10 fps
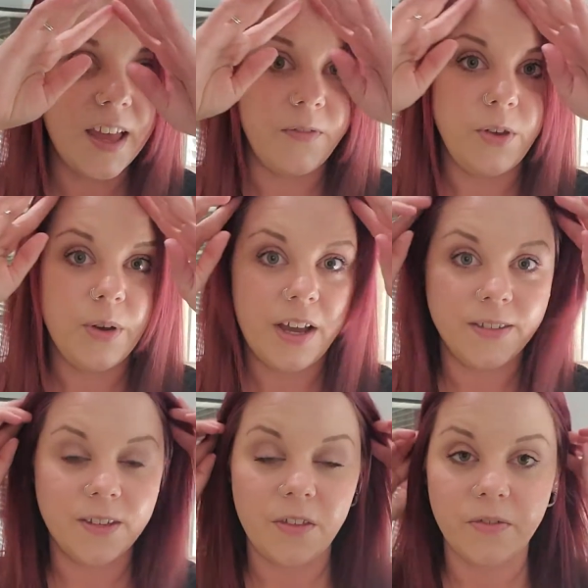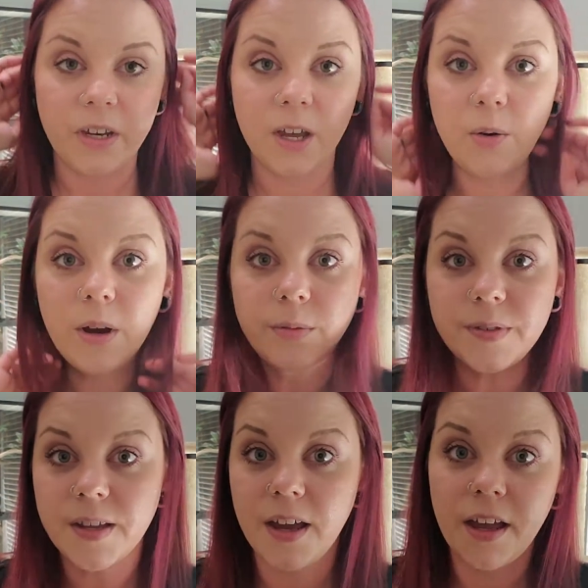If you guys saw the video where I
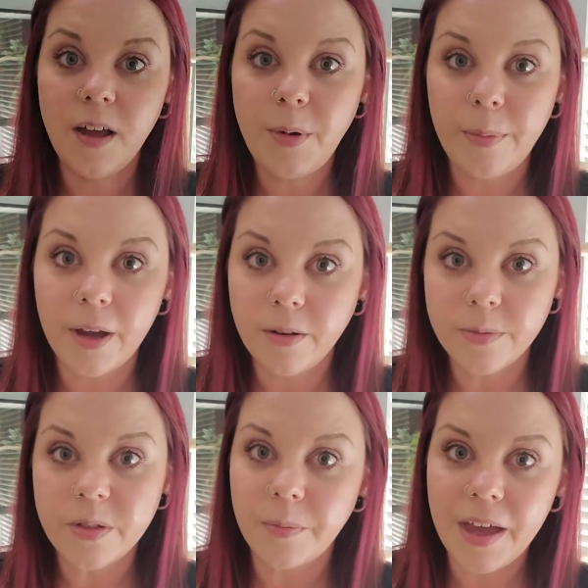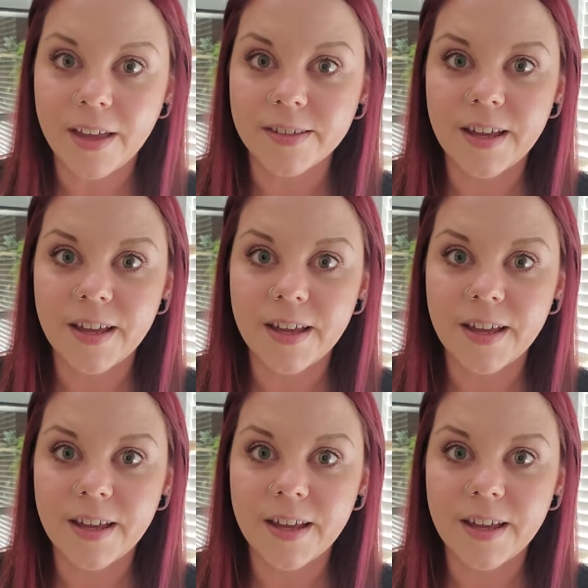was like, oh, my pet room's a mess,